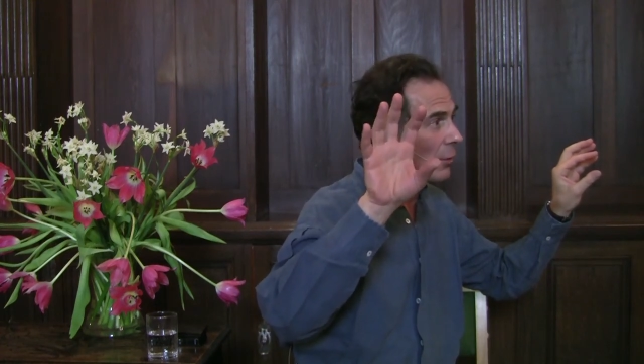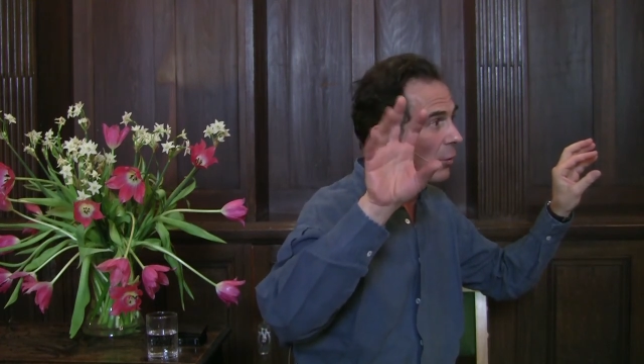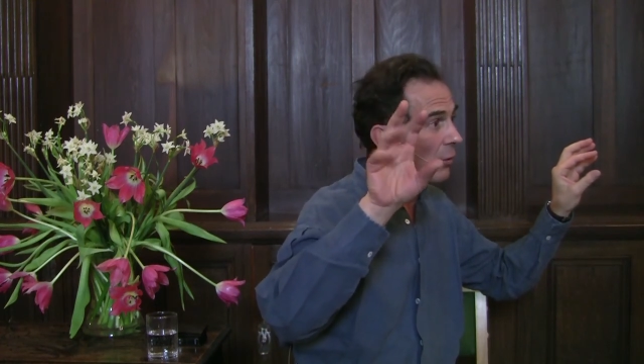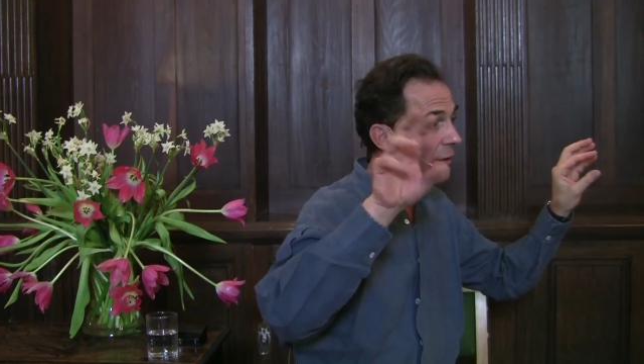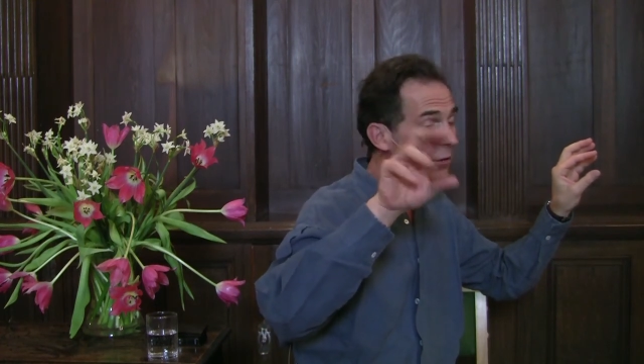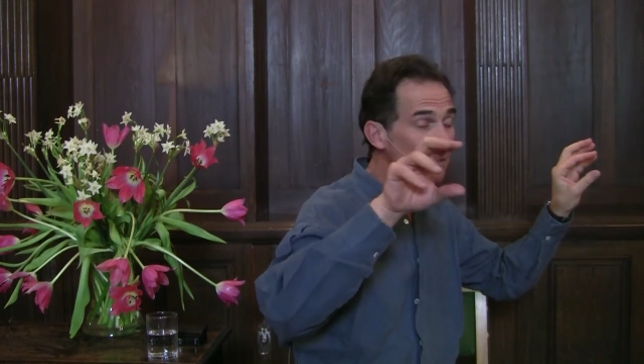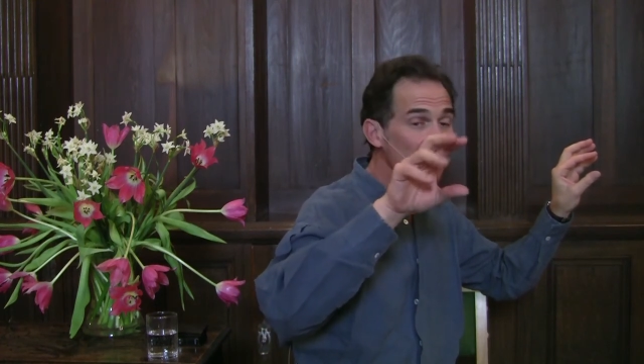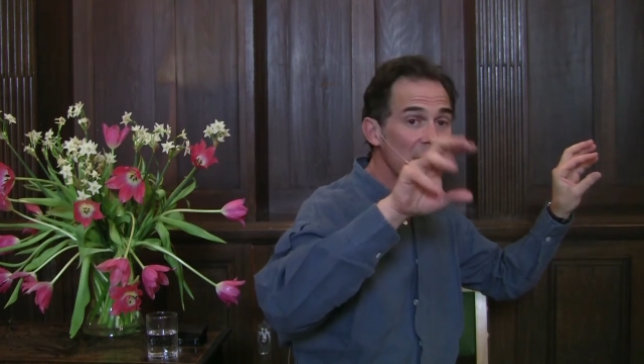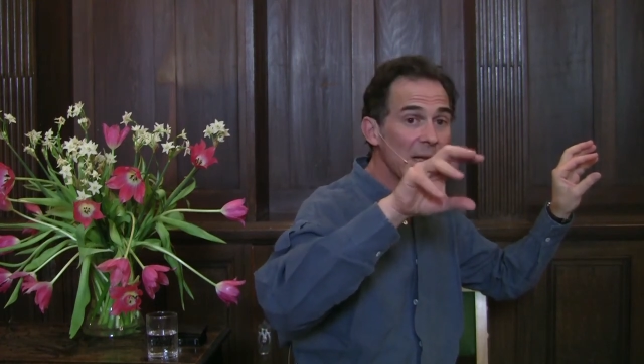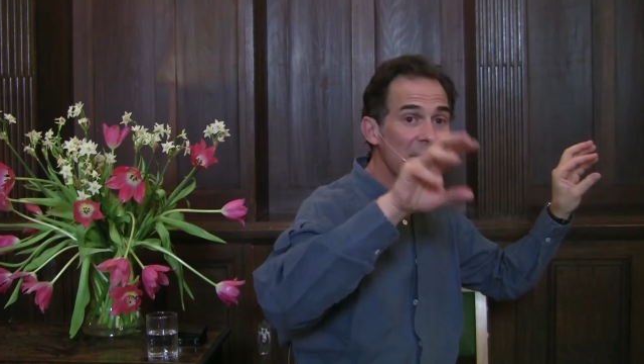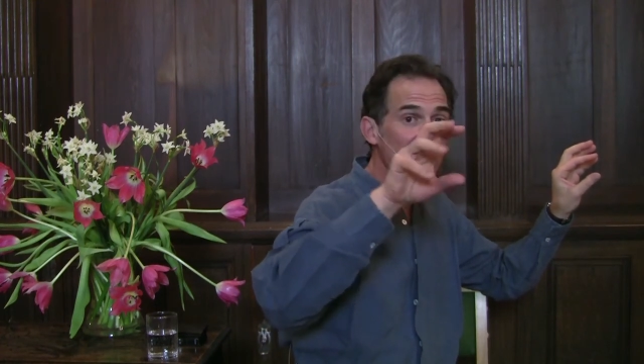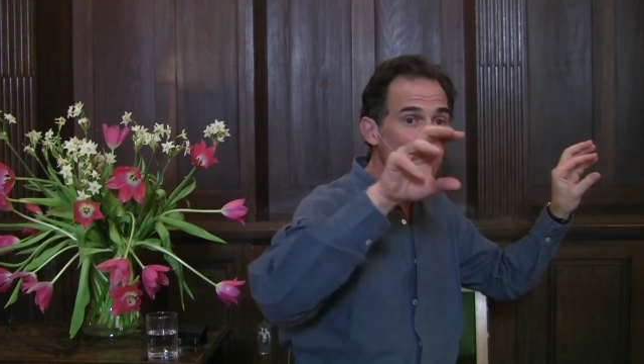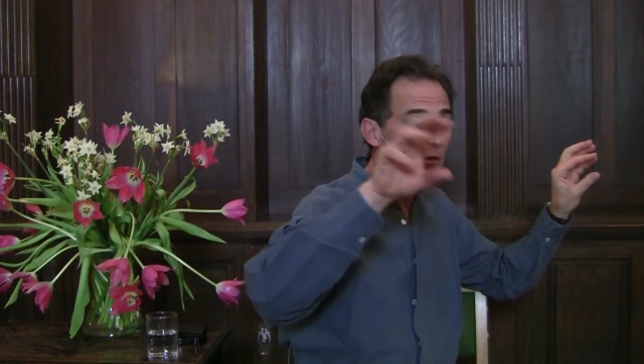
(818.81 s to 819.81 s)
or this
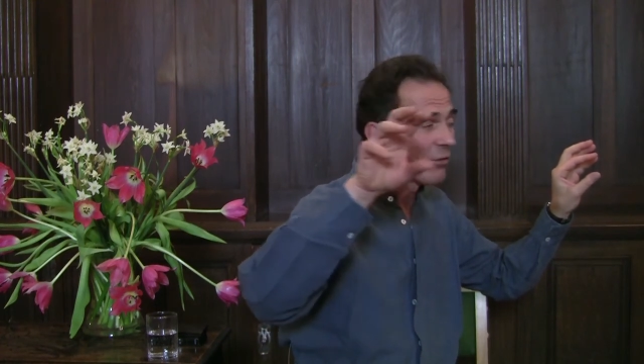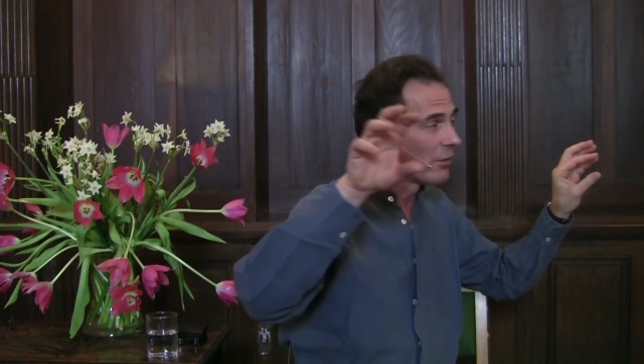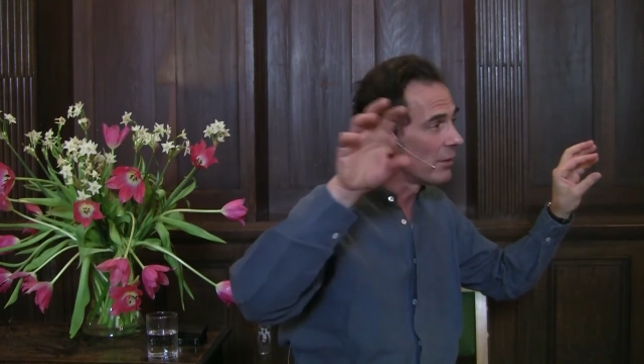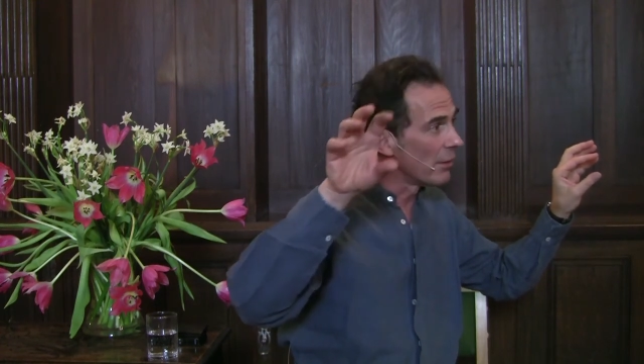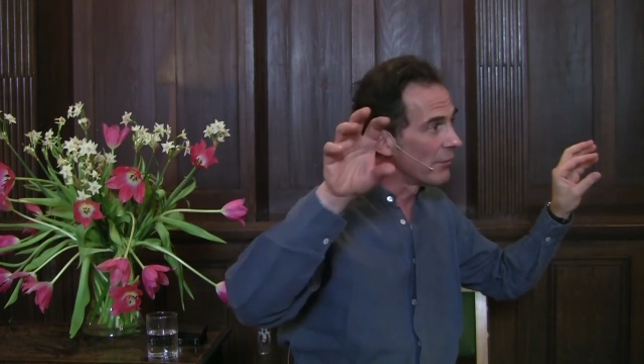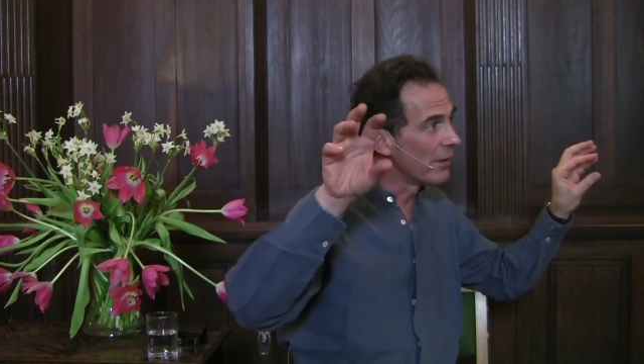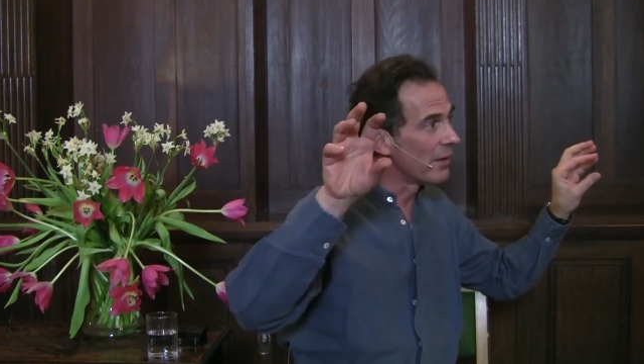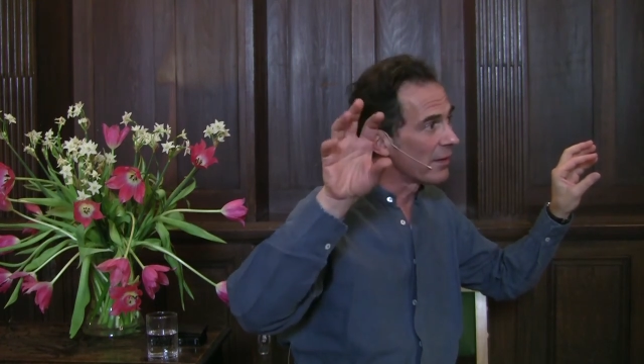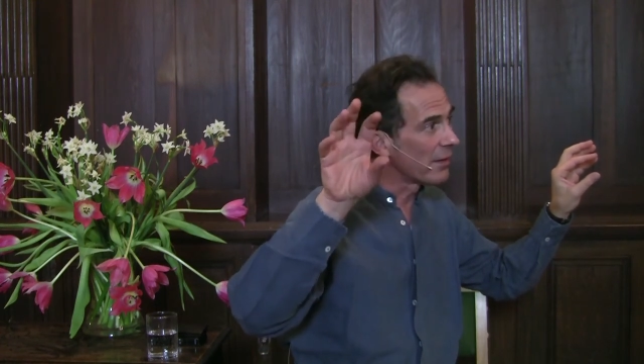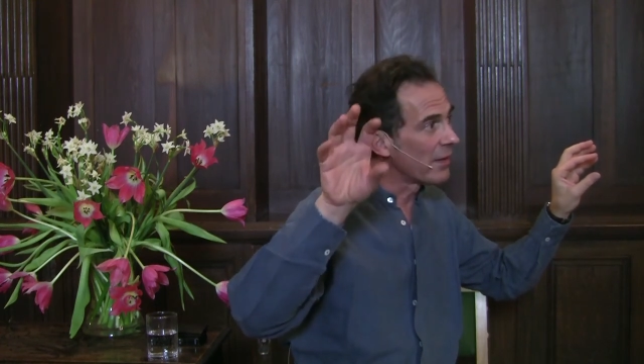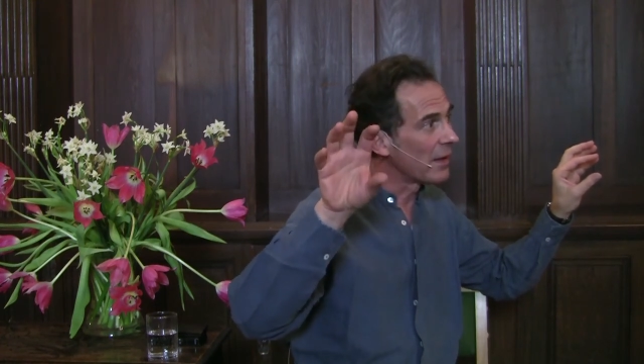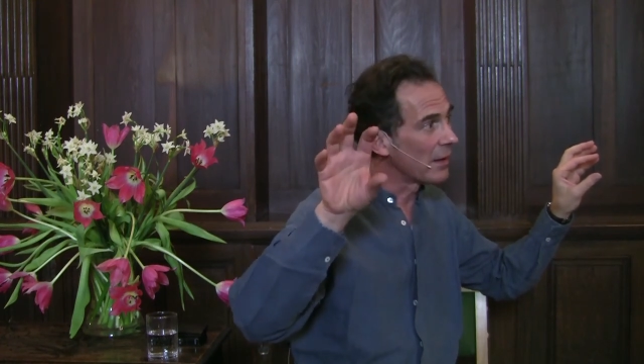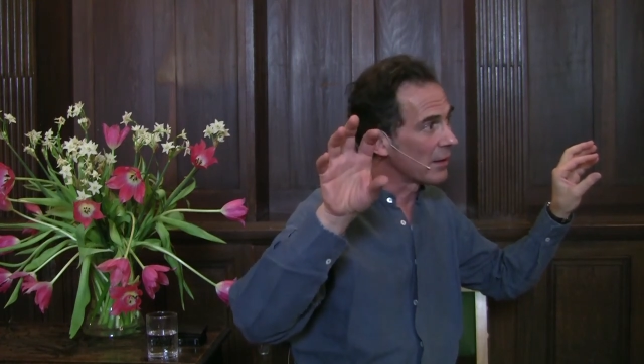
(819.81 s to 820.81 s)
collection of
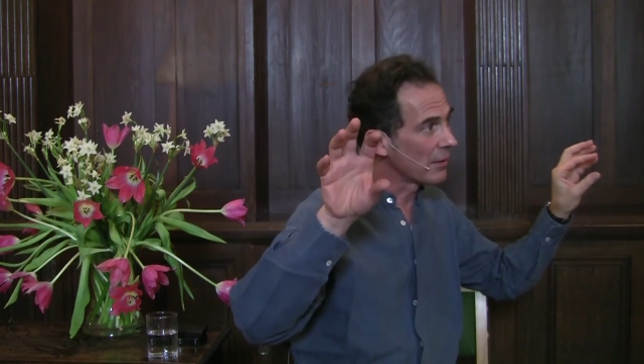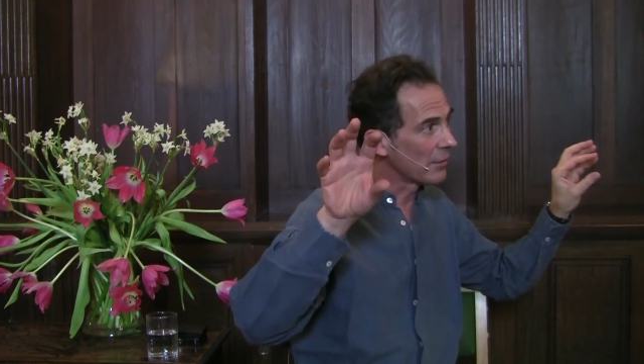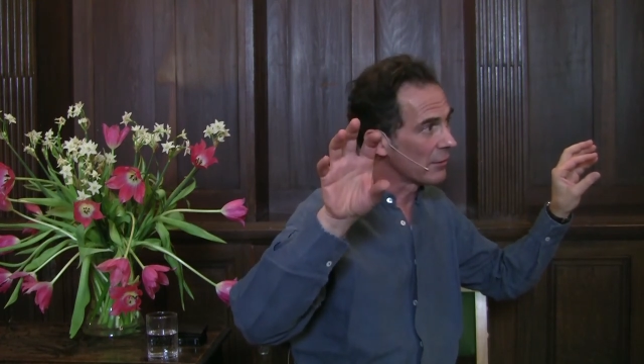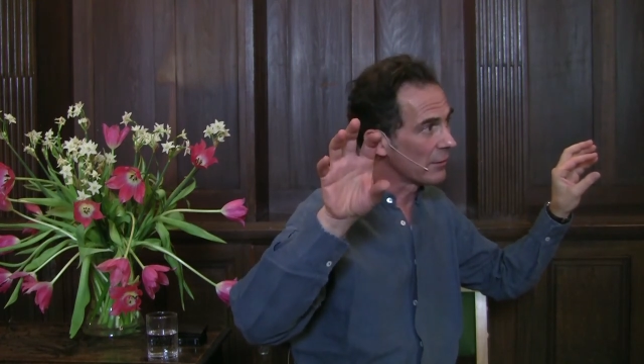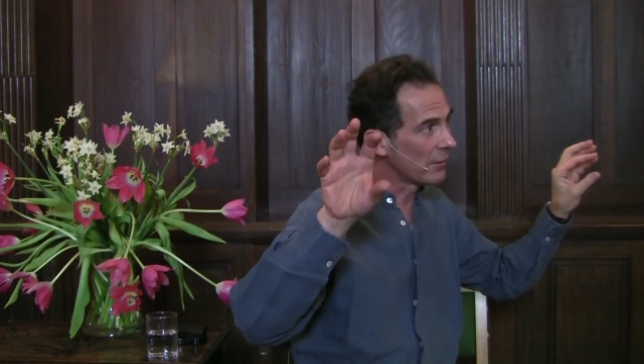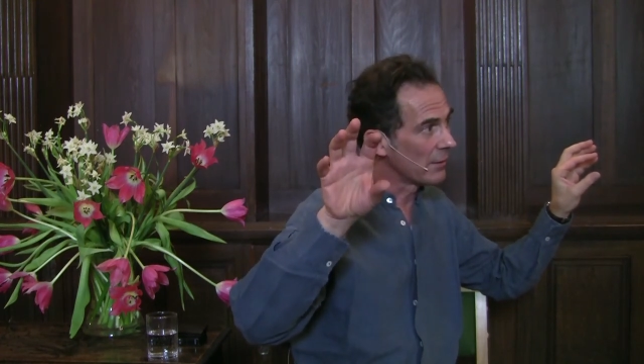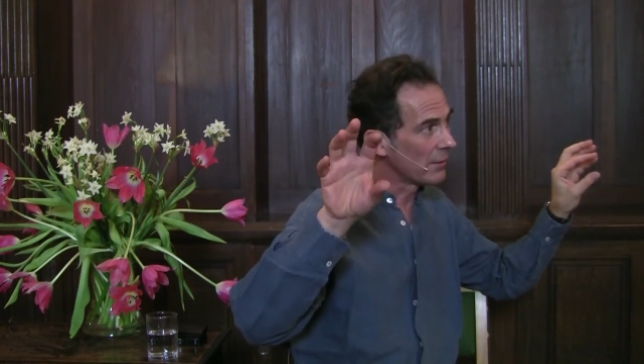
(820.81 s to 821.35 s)
things